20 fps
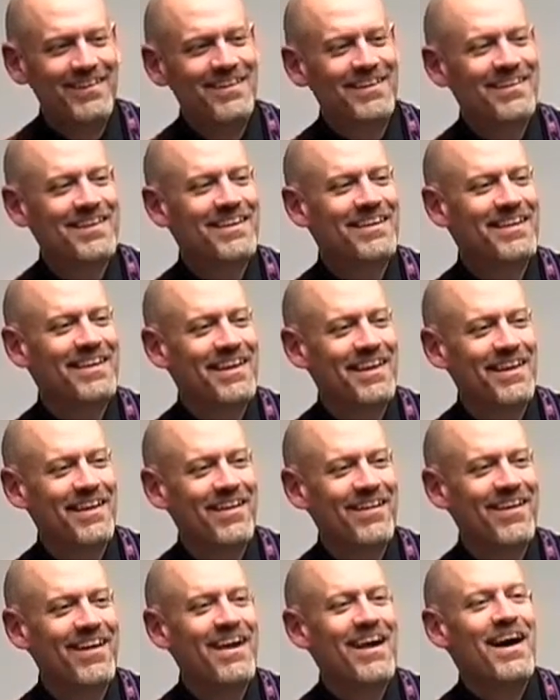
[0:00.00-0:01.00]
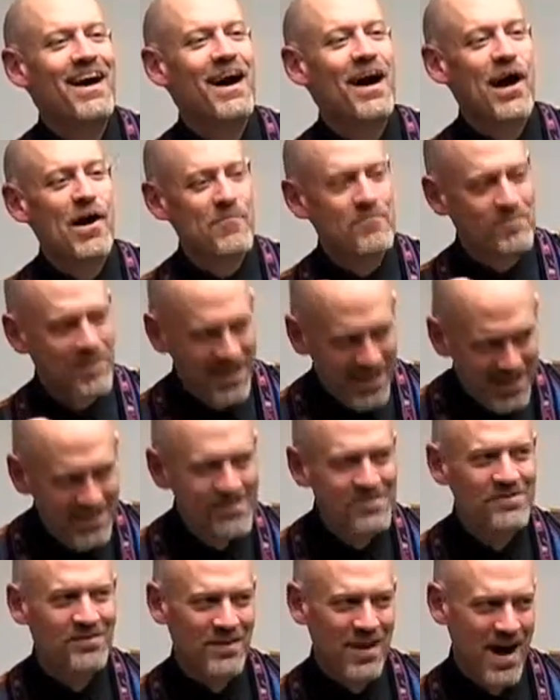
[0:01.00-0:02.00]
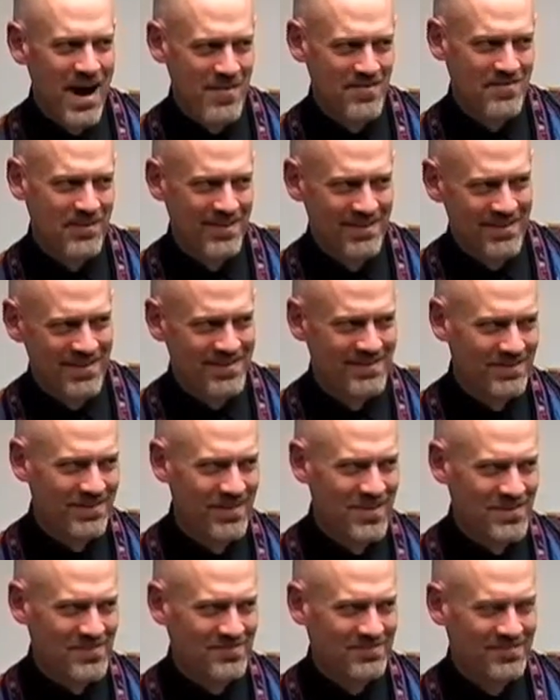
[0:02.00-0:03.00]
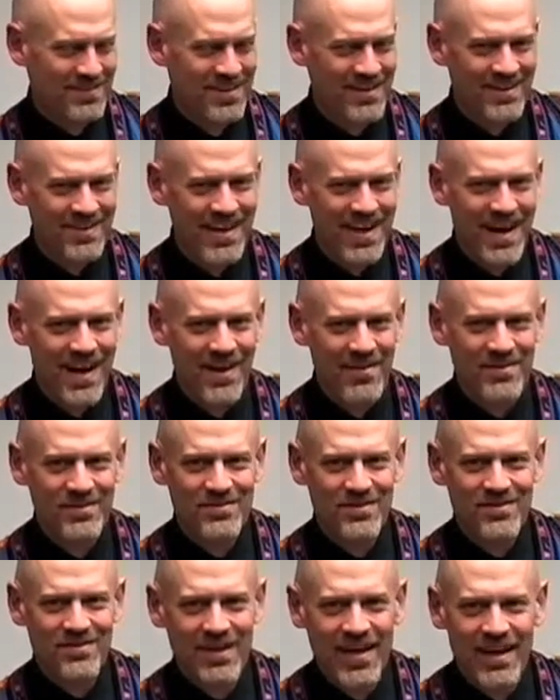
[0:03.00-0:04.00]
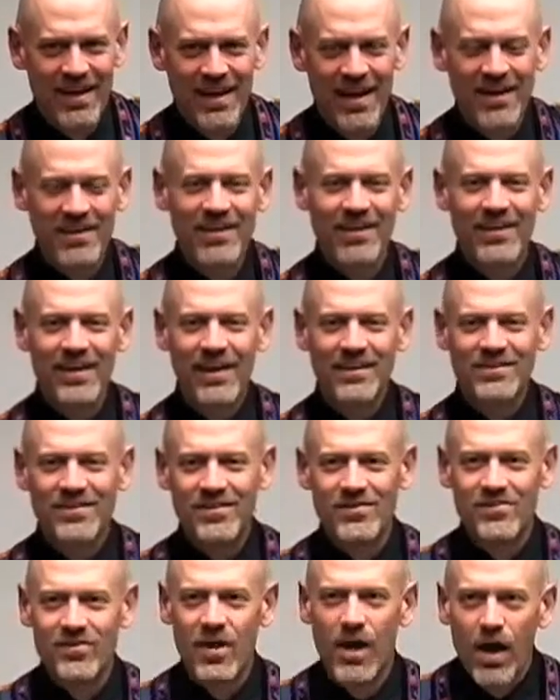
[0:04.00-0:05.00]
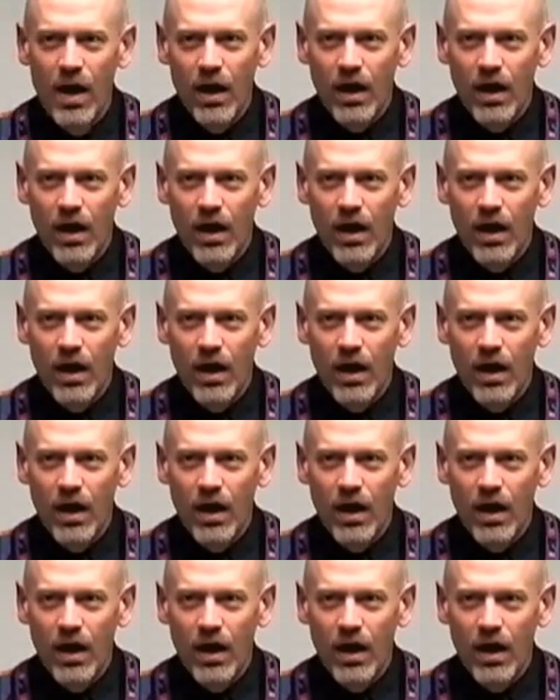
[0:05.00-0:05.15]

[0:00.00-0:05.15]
you could hear a pin drop in this room, okay? It was just like a collective.